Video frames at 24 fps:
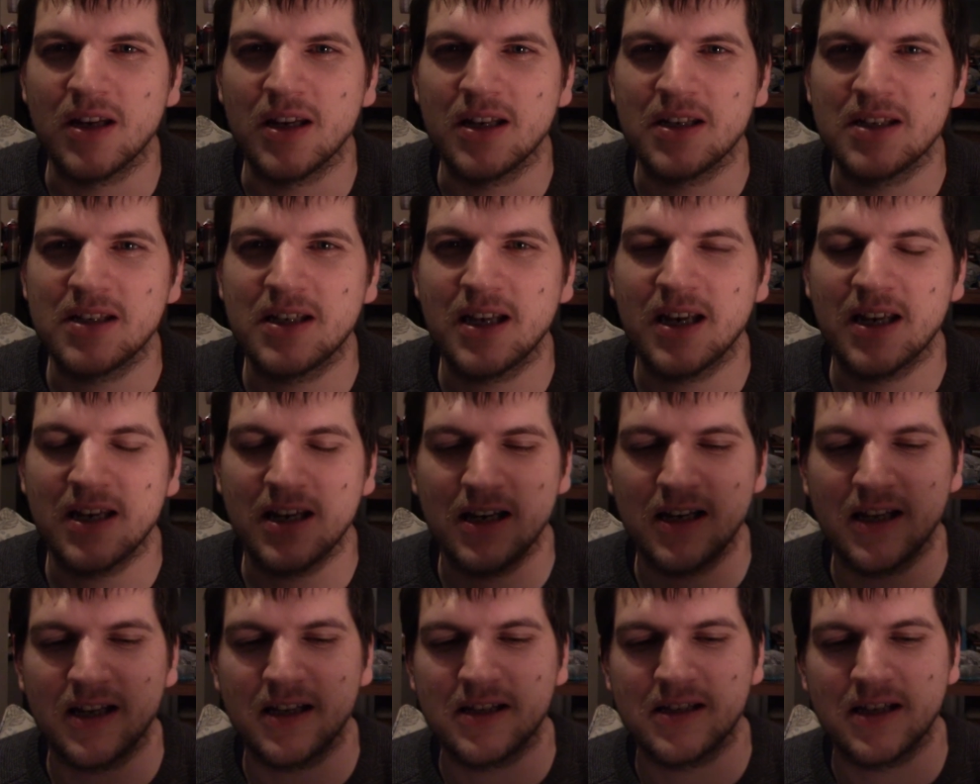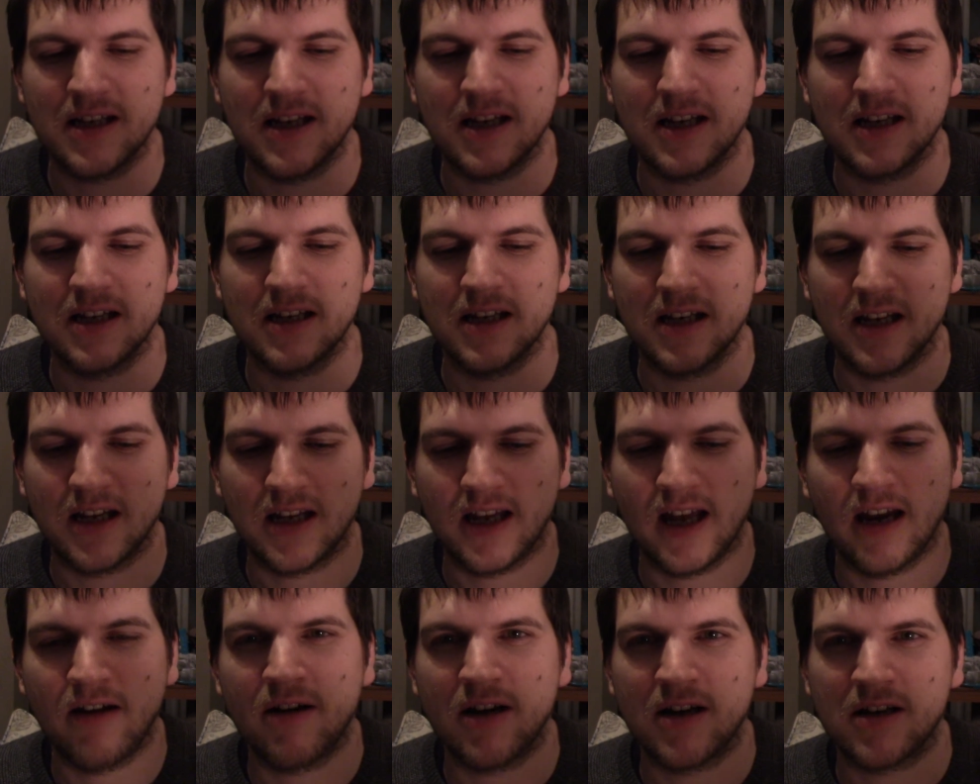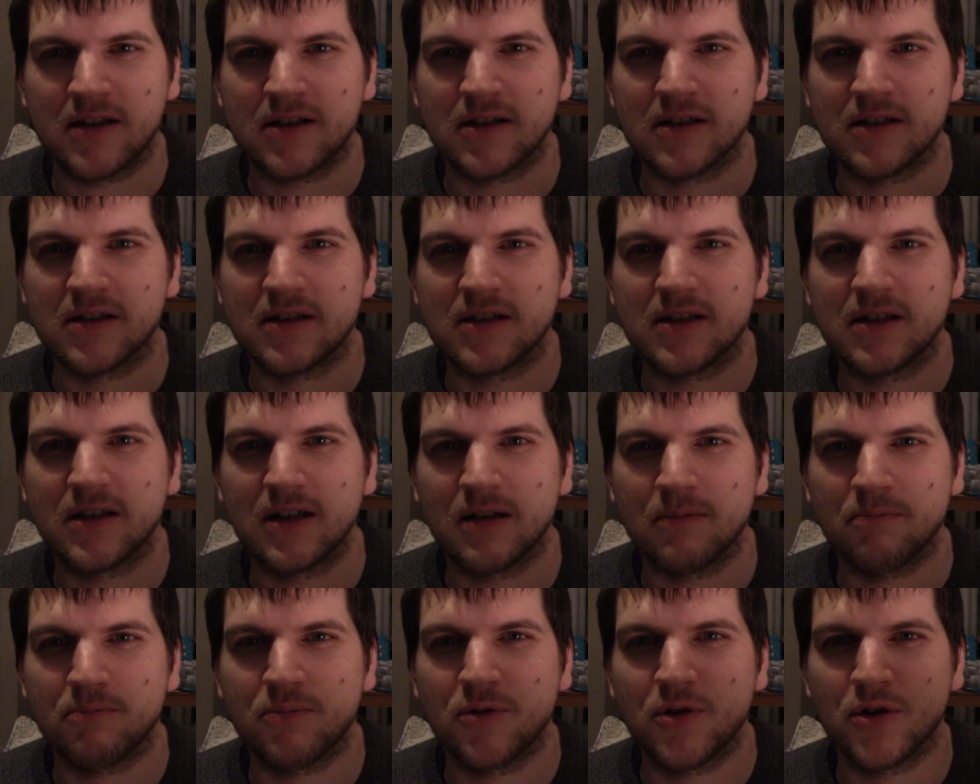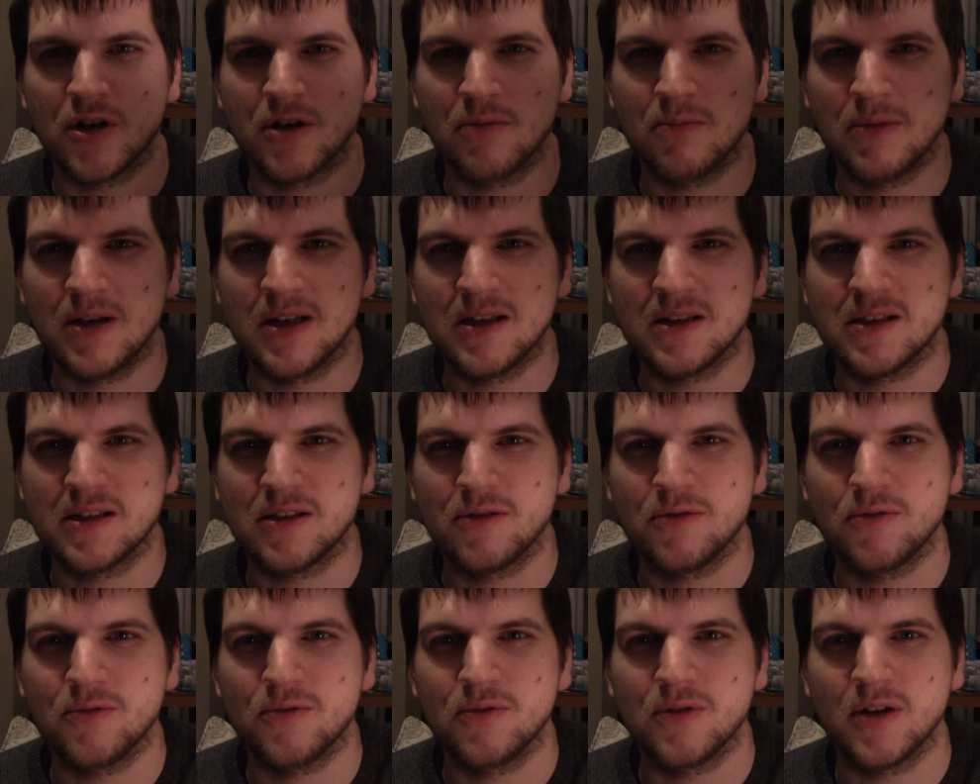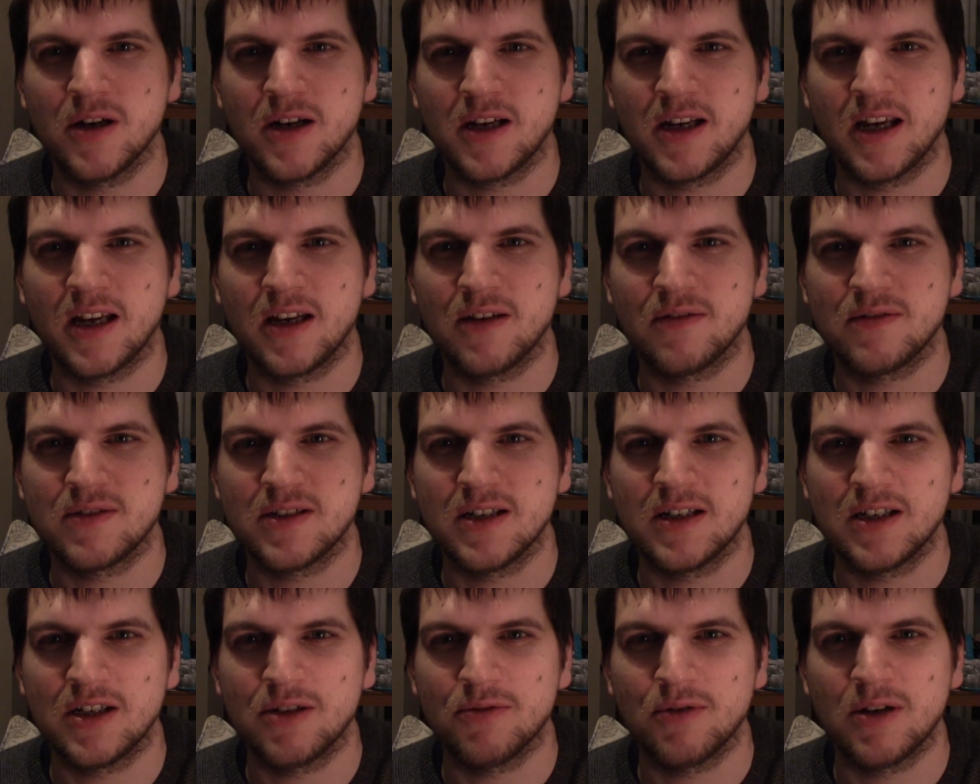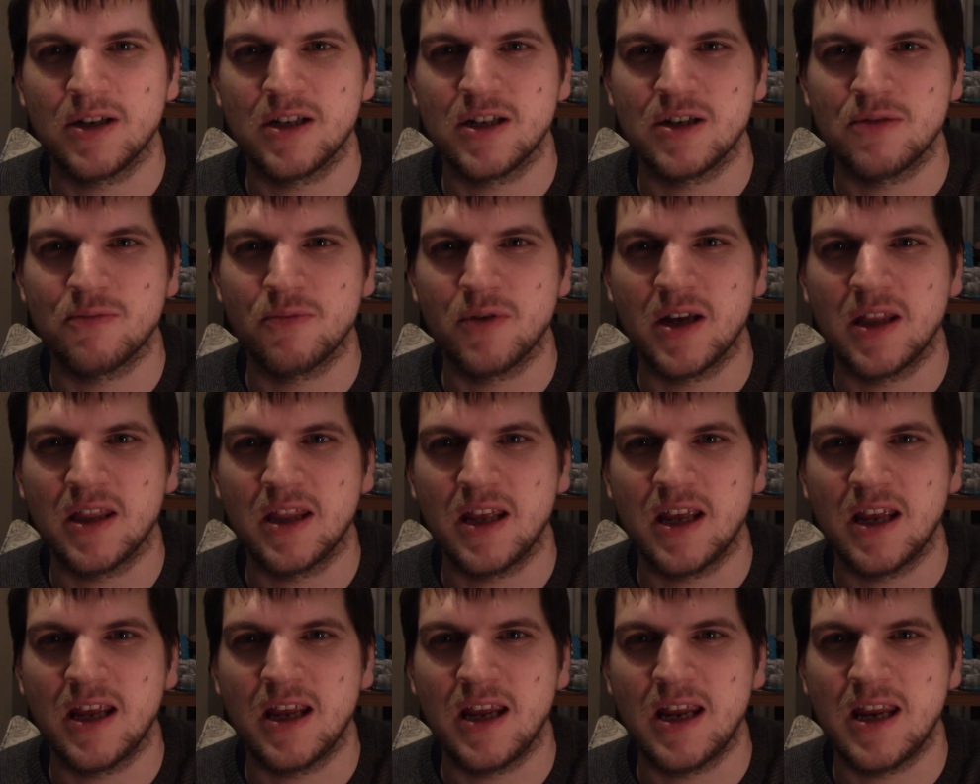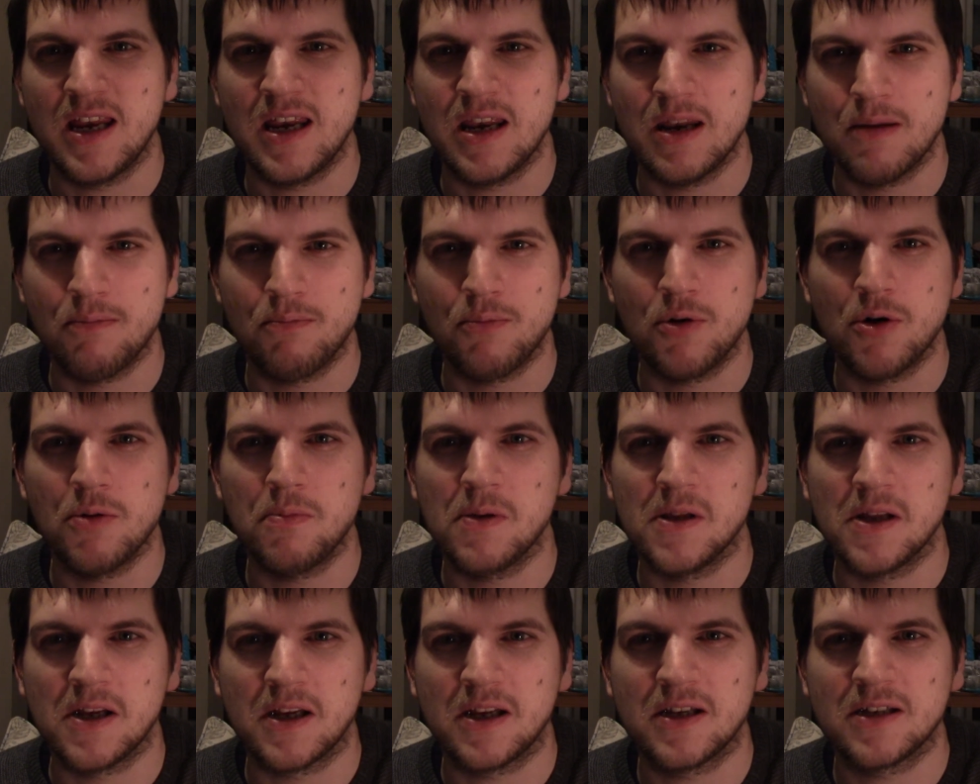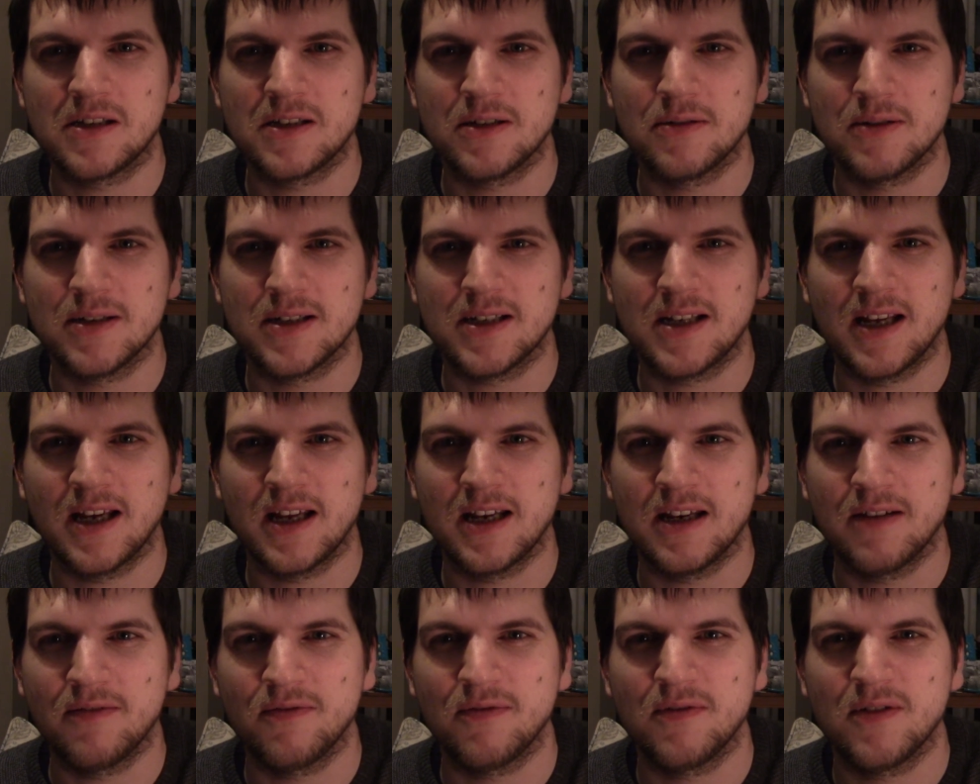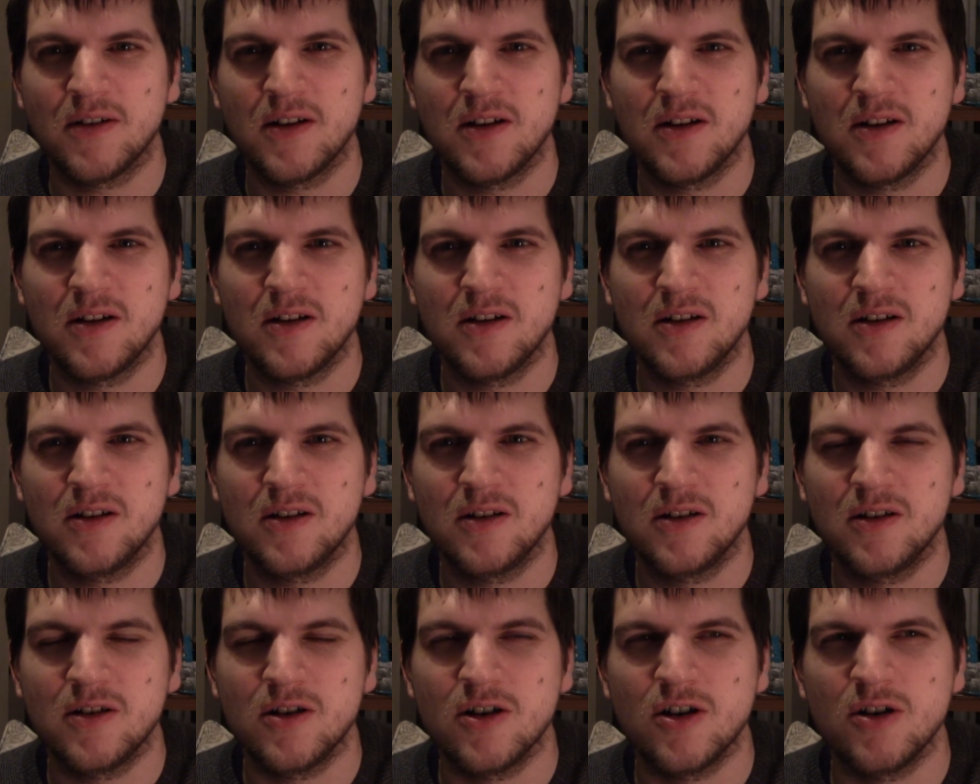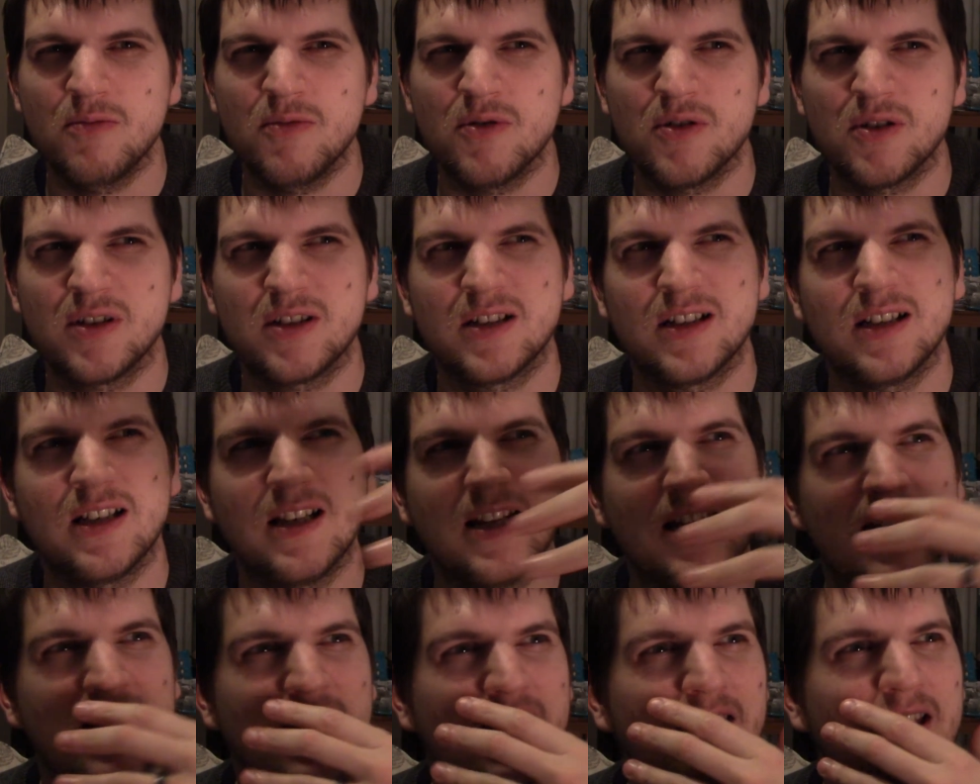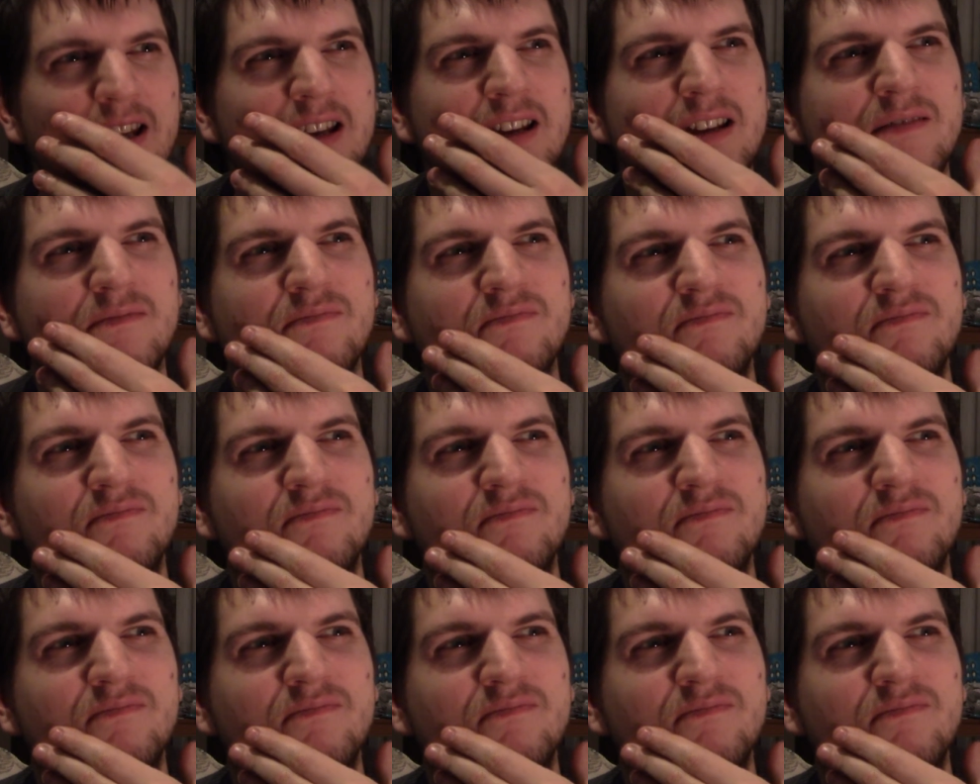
It's kind of like taking the characters and putting them into a kind of situation where they're in the public, so it's kind of almost like,